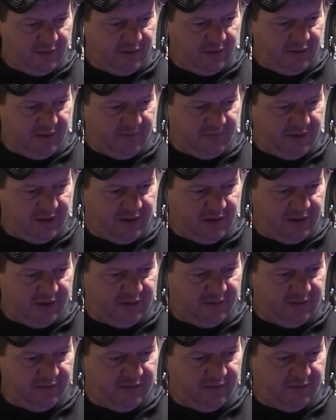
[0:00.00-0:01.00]
Come
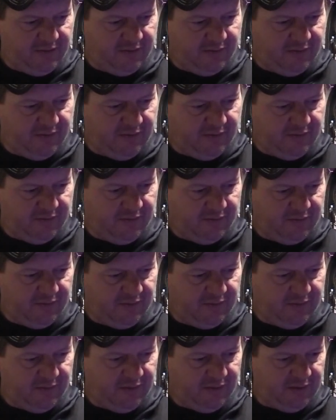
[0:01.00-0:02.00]
on.
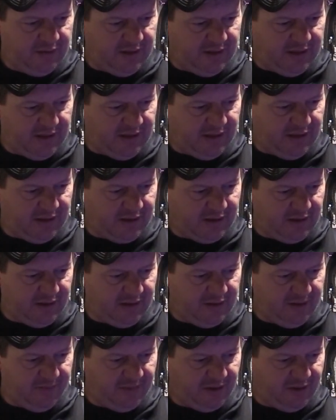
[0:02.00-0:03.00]
I couldn't
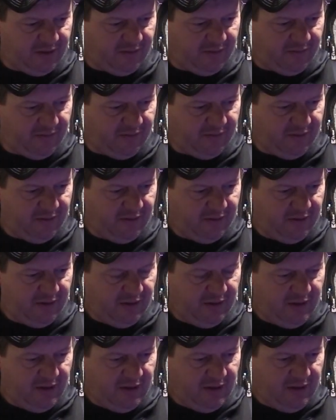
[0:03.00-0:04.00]
get him to go.
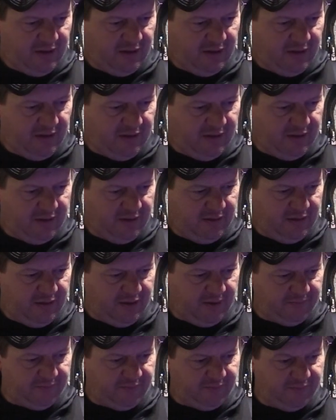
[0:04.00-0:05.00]

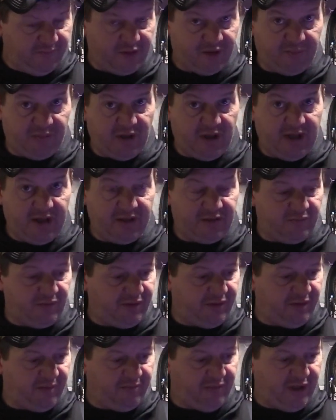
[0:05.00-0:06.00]
I'm surprised
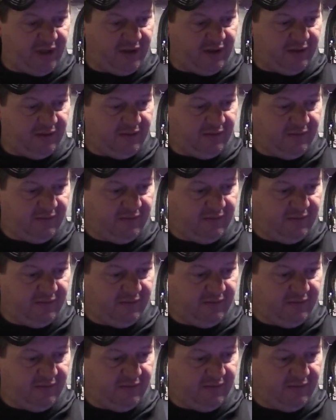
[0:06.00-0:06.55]
with it being...